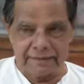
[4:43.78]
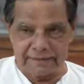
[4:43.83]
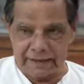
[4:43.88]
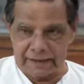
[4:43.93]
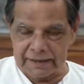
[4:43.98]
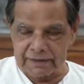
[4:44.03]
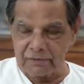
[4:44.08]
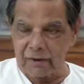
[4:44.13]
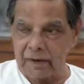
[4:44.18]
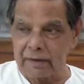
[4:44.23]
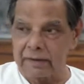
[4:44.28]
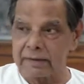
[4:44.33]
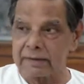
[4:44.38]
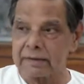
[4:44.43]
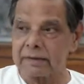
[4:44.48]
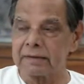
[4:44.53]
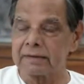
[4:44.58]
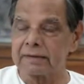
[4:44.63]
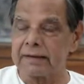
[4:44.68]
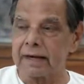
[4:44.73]
That is
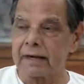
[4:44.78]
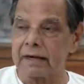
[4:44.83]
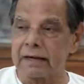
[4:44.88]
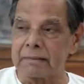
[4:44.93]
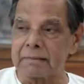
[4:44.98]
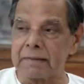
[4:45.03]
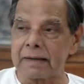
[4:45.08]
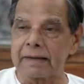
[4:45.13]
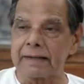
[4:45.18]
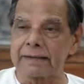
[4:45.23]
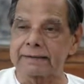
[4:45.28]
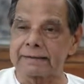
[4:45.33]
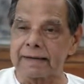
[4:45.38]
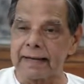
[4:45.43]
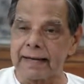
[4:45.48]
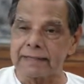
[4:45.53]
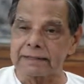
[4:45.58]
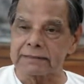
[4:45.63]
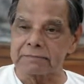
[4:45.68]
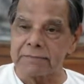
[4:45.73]
what that tremendous
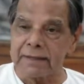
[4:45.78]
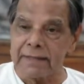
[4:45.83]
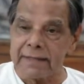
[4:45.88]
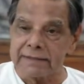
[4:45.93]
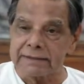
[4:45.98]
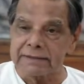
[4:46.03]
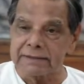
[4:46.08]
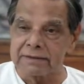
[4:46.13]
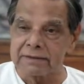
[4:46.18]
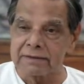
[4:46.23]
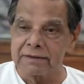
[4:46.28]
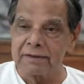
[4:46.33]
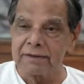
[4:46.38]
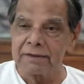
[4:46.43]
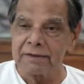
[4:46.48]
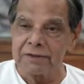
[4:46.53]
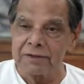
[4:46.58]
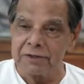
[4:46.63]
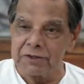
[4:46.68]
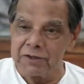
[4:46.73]
class means.
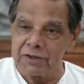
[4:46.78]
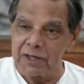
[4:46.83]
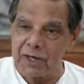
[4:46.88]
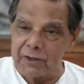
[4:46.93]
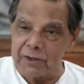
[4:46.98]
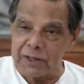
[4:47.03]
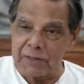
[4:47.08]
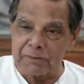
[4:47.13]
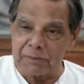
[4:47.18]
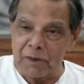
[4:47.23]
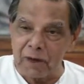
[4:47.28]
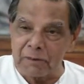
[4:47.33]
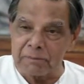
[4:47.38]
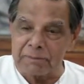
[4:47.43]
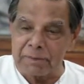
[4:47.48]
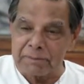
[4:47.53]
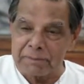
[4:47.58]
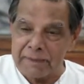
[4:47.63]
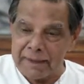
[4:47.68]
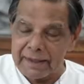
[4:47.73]
You have to keep on
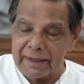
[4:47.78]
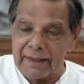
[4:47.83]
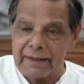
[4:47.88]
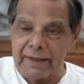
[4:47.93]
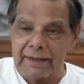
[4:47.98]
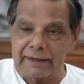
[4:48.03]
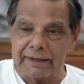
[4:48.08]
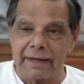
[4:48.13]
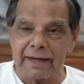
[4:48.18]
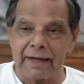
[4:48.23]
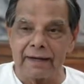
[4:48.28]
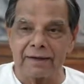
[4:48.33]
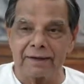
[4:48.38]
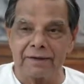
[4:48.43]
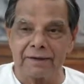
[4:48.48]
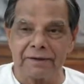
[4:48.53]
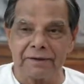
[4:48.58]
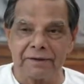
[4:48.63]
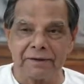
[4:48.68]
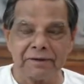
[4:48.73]
preparing like
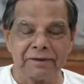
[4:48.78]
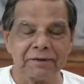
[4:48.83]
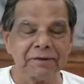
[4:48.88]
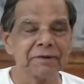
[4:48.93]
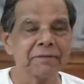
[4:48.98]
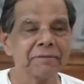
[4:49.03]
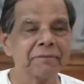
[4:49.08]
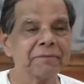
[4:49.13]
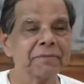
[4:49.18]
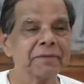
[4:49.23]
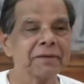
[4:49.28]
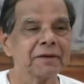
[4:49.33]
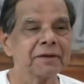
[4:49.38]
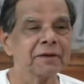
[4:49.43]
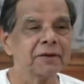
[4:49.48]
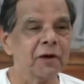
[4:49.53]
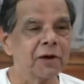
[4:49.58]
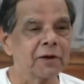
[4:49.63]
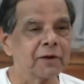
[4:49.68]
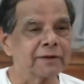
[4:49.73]
that.
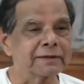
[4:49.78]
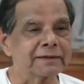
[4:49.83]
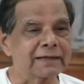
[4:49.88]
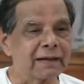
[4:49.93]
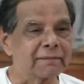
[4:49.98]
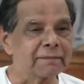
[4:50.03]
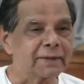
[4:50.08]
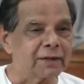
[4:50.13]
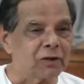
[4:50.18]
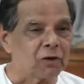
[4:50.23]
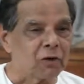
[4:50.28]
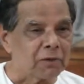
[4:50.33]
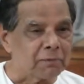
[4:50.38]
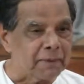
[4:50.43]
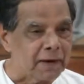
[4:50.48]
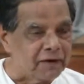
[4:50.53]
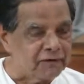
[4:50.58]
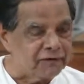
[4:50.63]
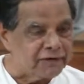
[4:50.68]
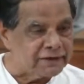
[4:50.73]
You have to establish the
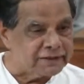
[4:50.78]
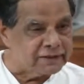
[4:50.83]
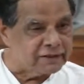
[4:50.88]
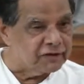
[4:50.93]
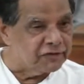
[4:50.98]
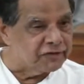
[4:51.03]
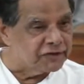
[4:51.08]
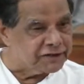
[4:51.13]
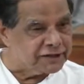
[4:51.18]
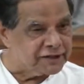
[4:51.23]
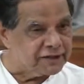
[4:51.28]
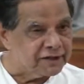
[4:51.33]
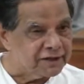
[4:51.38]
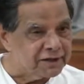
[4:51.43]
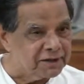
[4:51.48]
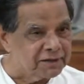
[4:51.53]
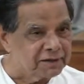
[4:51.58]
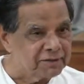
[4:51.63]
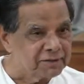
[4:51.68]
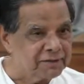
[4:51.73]
overmind first in the
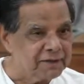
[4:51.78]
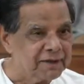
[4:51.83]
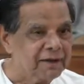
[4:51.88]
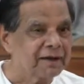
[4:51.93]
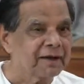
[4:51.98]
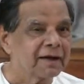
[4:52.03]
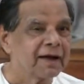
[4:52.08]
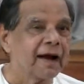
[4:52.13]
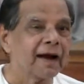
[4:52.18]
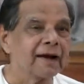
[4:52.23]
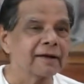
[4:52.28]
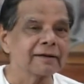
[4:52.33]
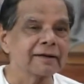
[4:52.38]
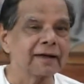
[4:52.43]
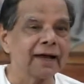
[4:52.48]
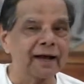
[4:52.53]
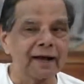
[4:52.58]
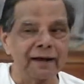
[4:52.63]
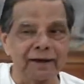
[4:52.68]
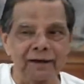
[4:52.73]
physical and
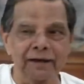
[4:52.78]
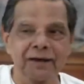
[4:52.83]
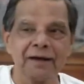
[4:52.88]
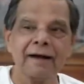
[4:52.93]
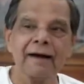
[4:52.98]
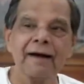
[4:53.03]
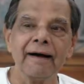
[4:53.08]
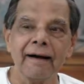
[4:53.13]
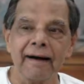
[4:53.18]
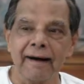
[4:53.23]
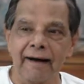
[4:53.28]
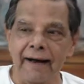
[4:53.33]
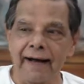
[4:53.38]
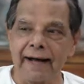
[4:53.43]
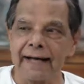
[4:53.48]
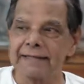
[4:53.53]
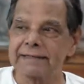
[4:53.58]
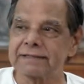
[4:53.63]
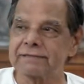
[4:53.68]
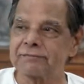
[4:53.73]
then
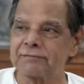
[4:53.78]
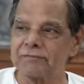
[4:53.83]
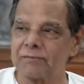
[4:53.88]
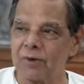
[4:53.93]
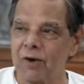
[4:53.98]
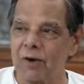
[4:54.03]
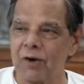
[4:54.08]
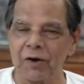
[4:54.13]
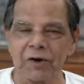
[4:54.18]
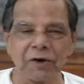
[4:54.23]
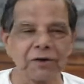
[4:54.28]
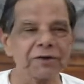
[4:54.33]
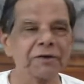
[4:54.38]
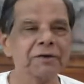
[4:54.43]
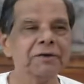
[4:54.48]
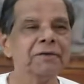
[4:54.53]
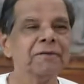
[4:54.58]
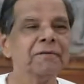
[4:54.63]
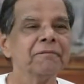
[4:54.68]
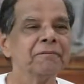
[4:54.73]
ask
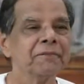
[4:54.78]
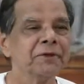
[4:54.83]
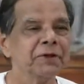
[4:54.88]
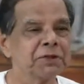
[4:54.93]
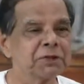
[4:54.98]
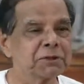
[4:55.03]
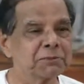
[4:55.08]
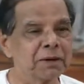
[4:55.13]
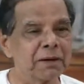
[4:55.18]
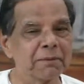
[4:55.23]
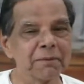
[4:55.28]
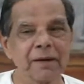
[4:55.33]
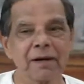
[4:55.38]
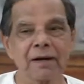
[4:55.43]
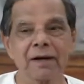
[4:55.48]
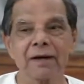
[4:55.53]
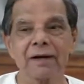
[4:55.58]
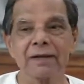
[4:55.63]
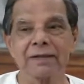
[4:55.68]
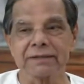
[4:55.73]
for the
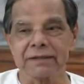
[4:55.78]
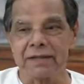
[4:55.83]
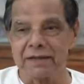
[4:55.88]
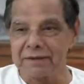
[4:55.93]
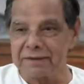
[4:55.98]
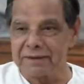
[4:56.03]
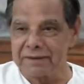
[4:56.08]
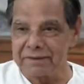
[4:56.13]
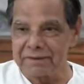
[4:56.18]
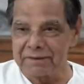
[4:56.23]
supramental descent.